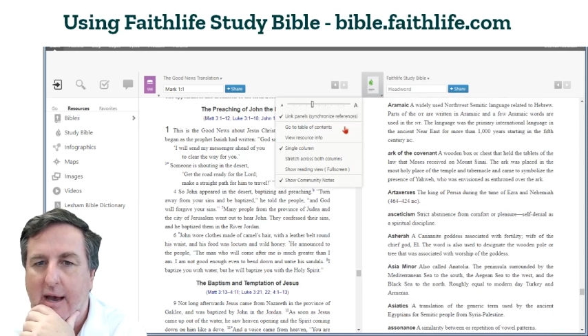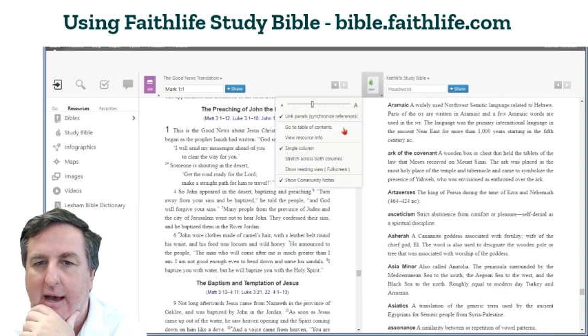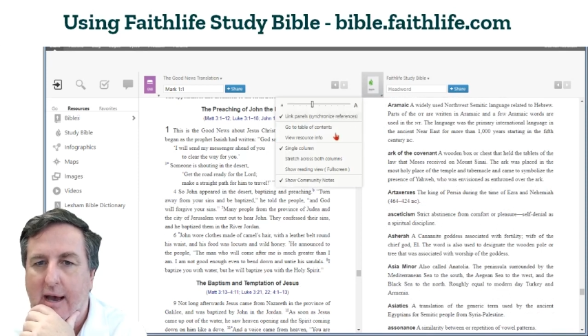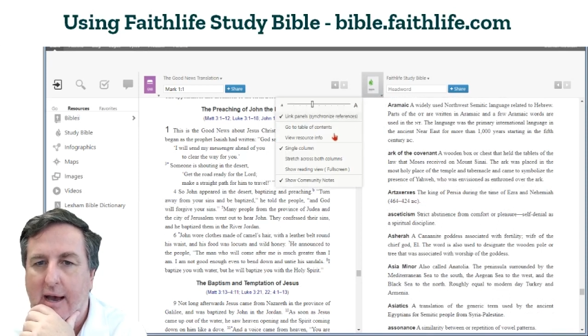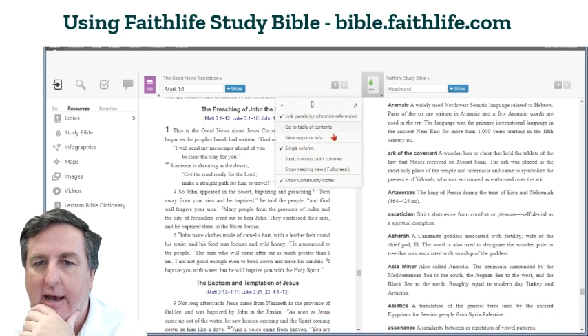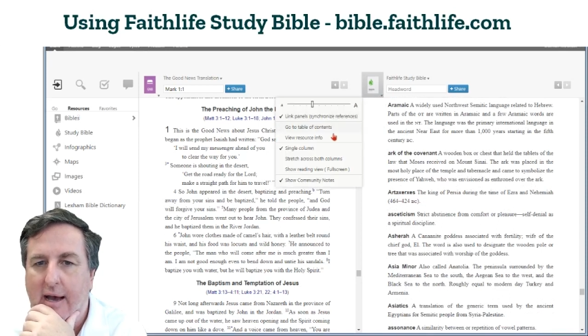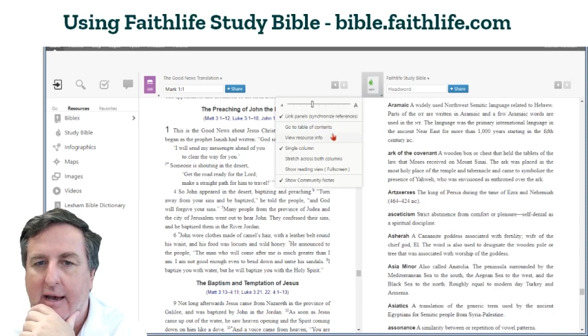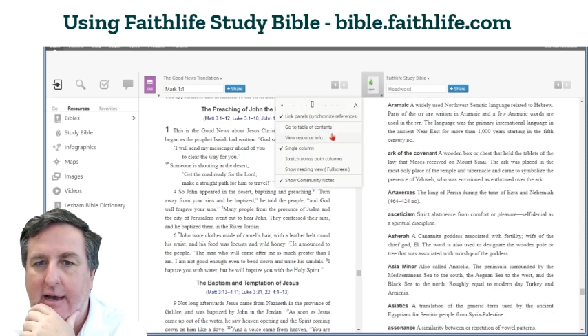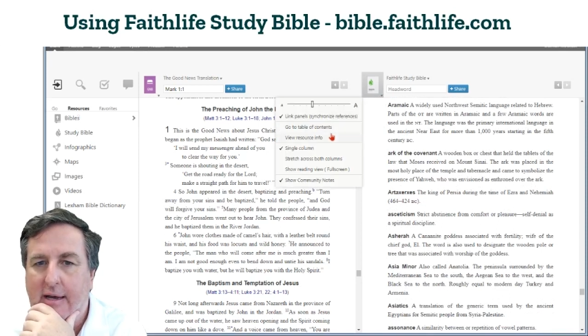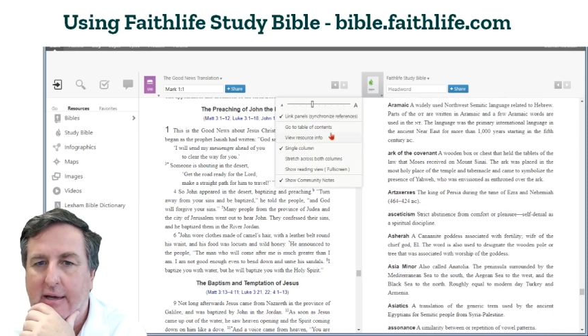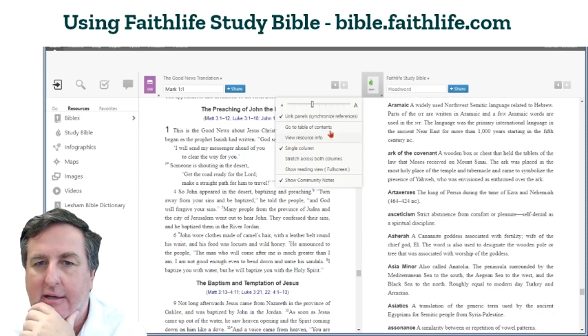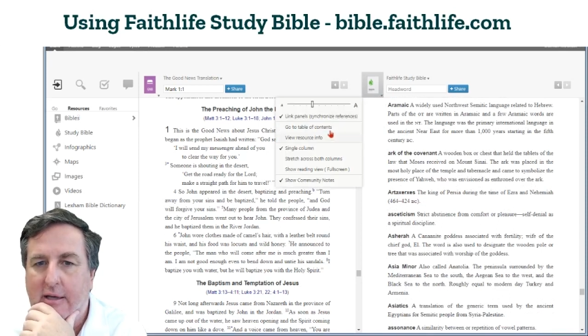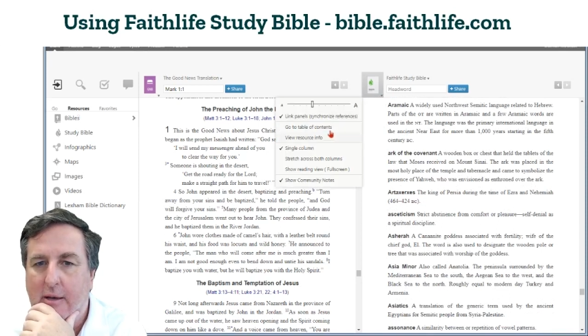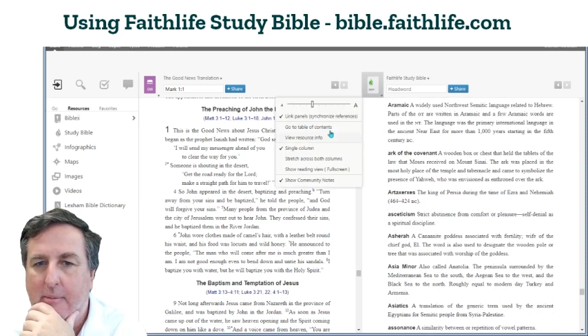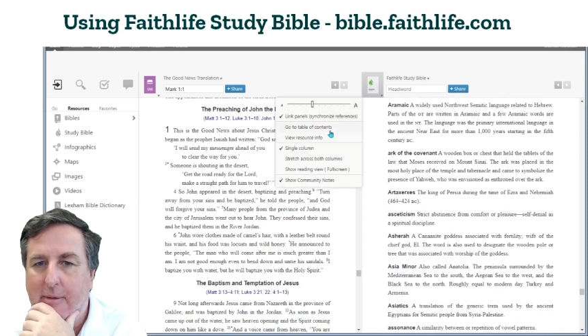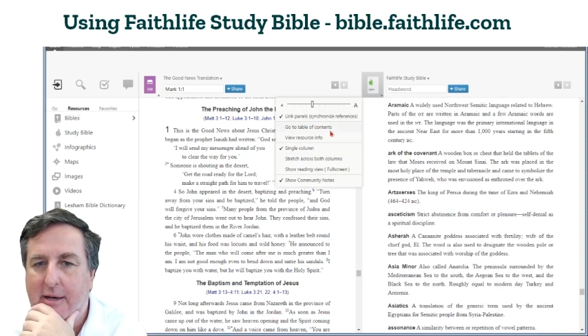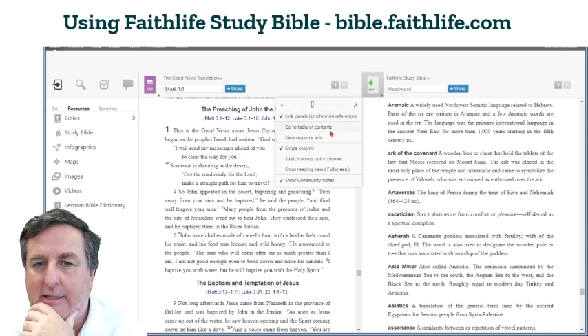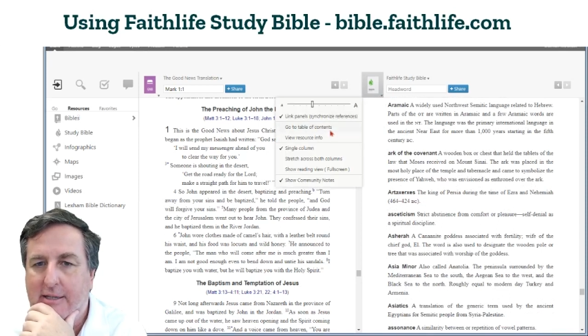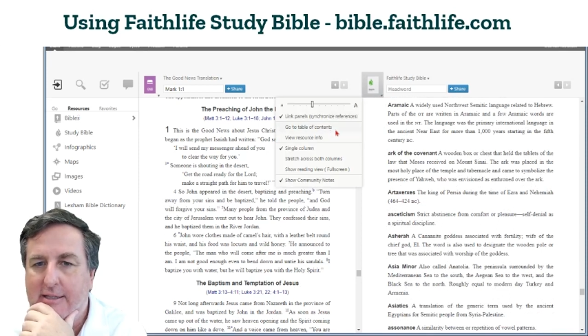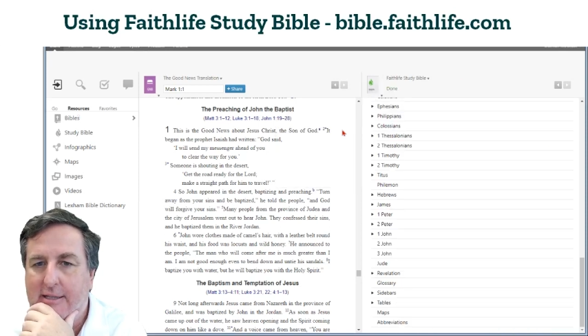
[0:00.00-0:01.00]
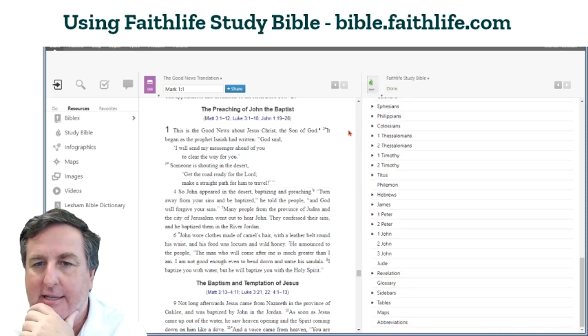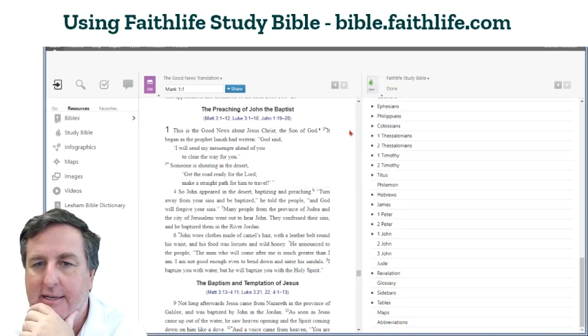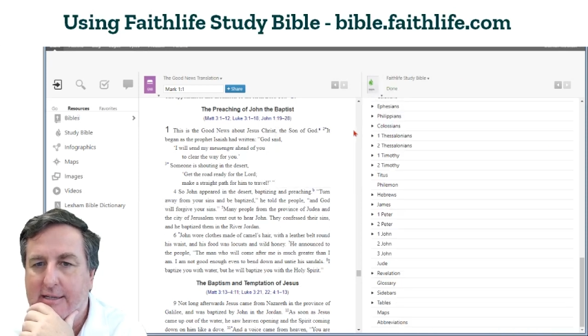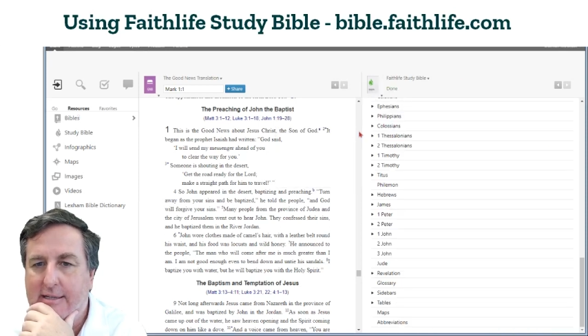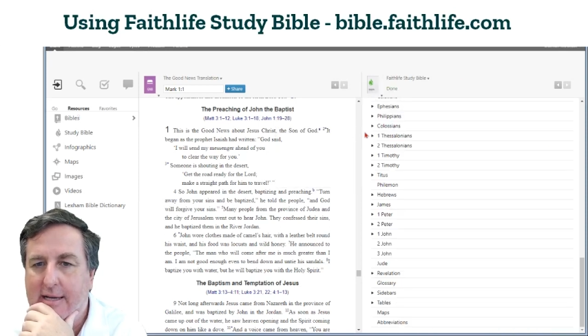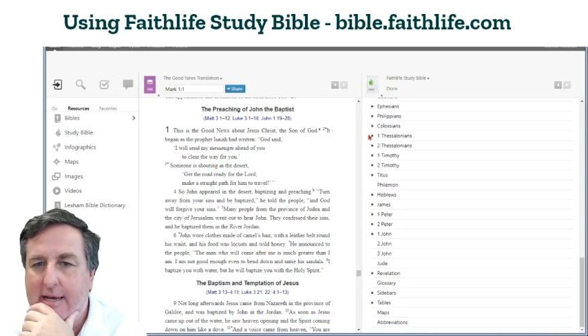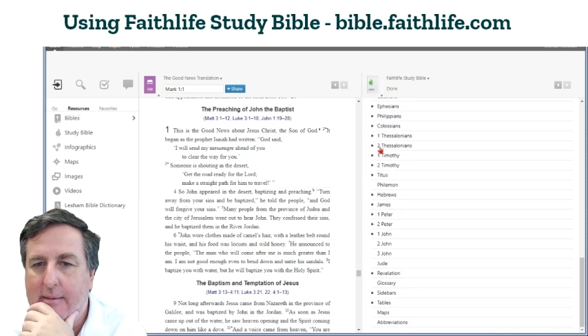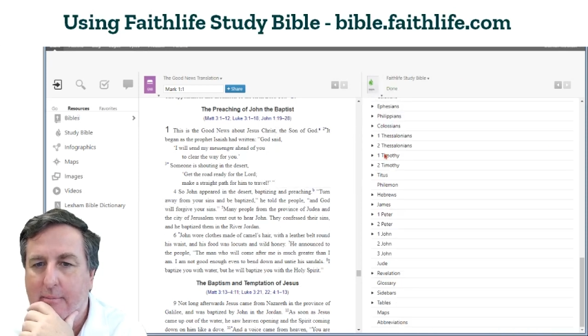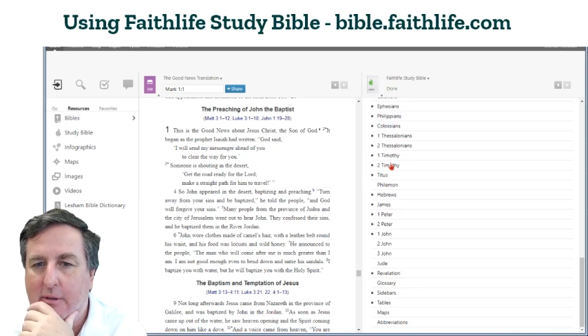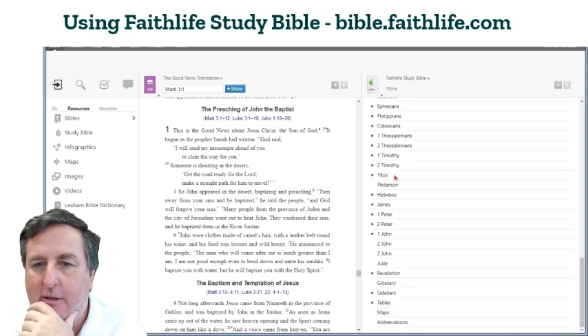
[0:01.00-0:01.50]
Go back to that
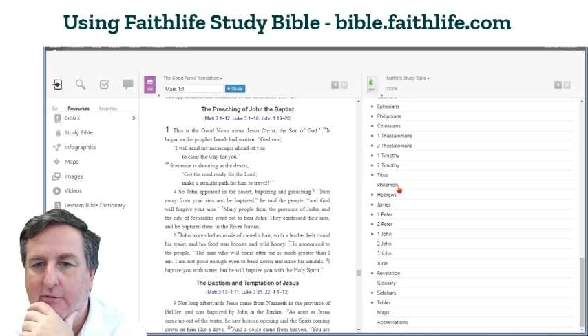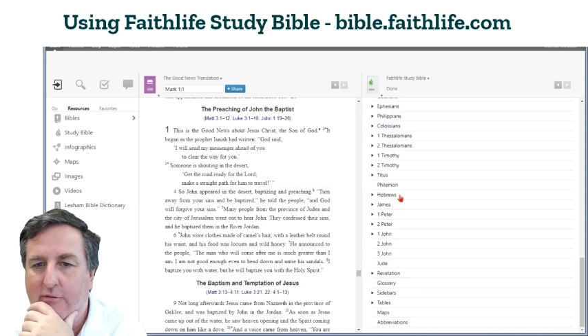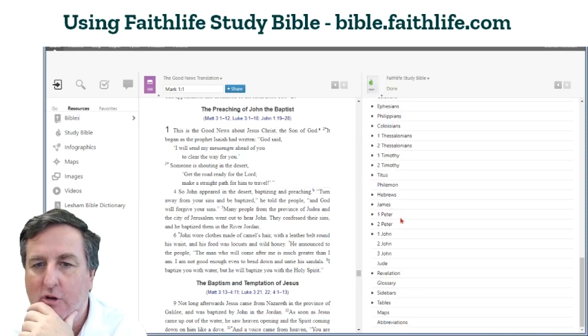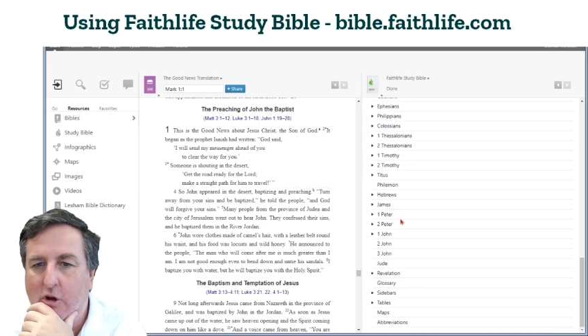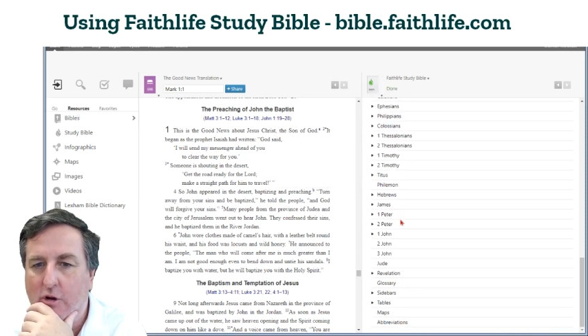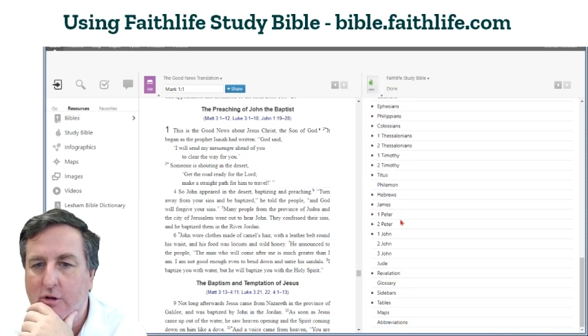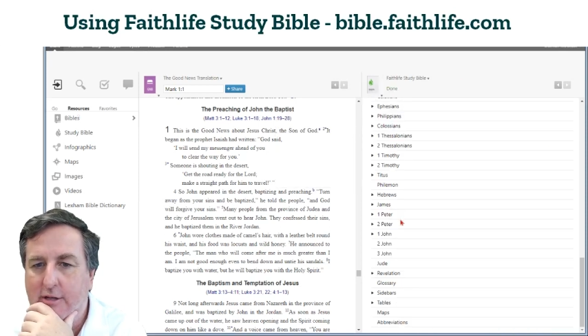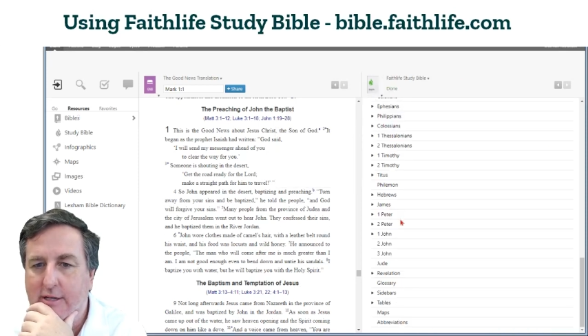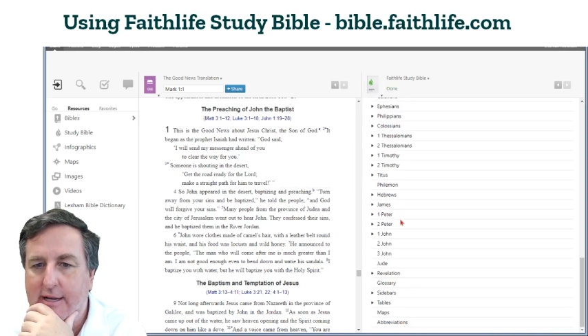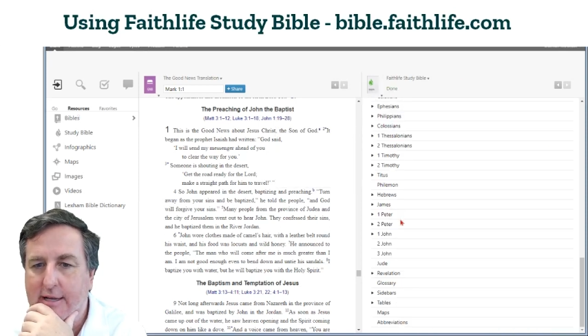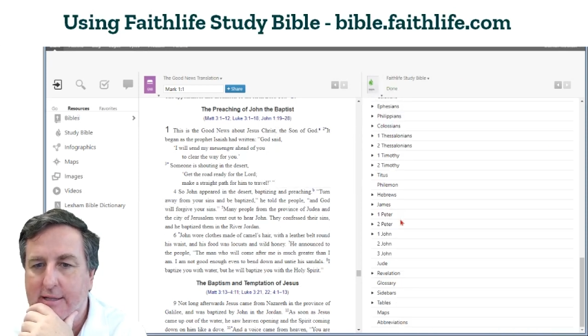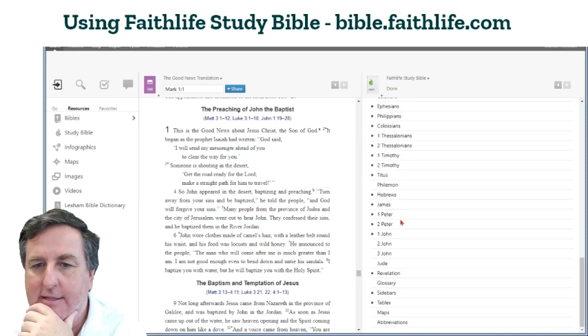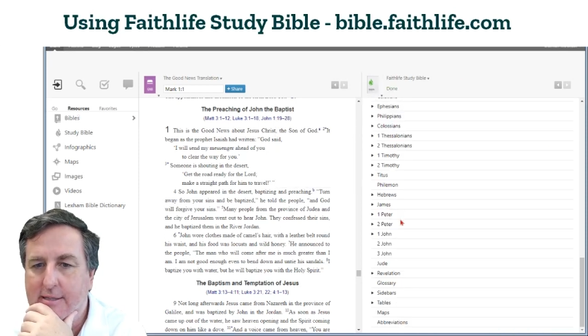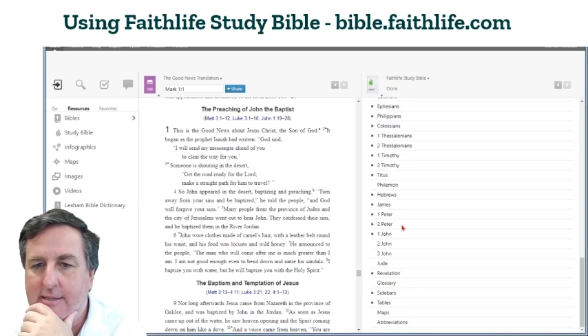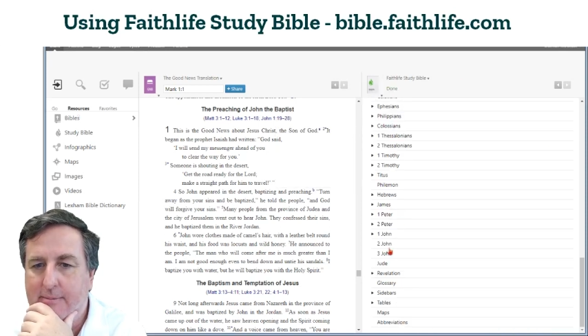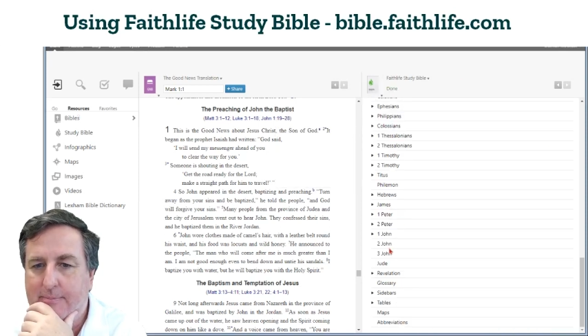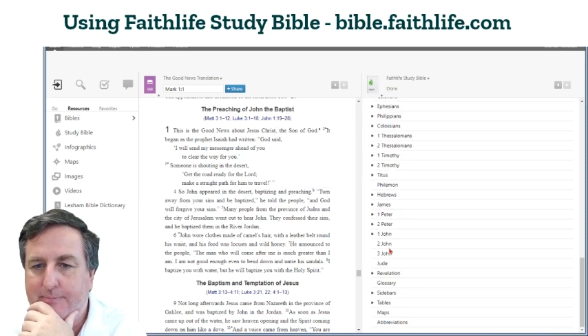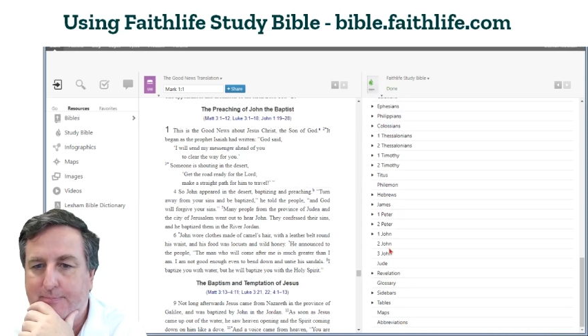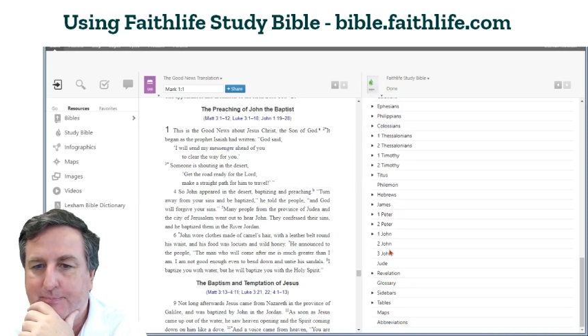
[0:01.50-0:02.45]
table of contents.